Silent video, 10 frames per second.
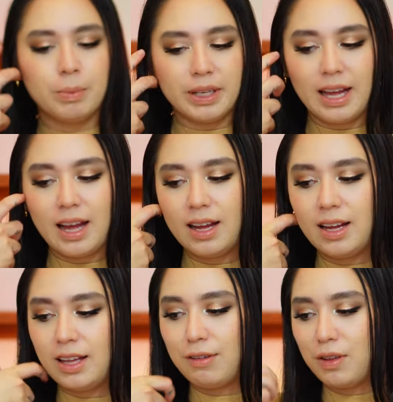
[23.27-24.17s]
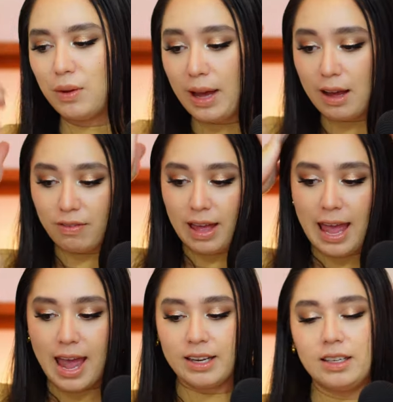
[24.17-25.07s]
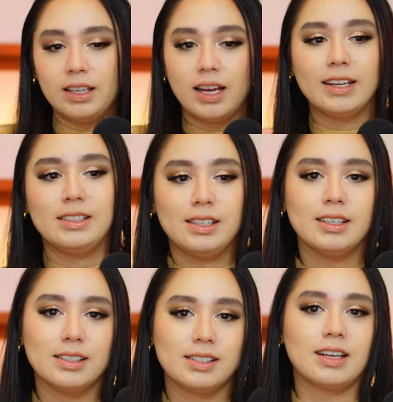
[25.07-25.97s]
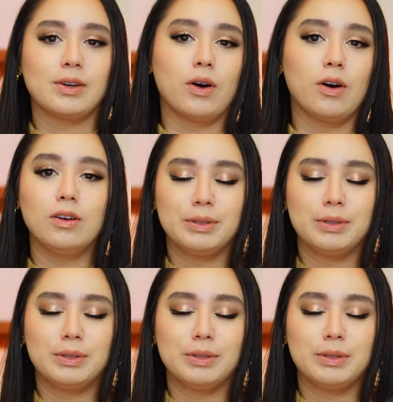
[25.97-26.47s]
But yeah, if you have any ideas at all,